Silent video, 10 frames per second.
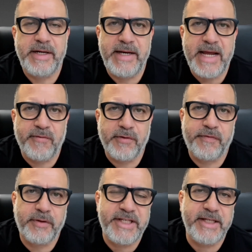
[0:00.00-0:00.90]
never
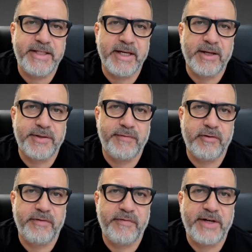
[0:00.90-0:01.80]
for the details of
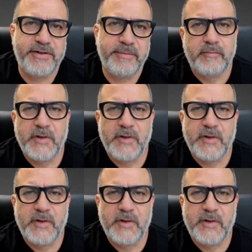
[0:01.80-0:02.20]
your invention.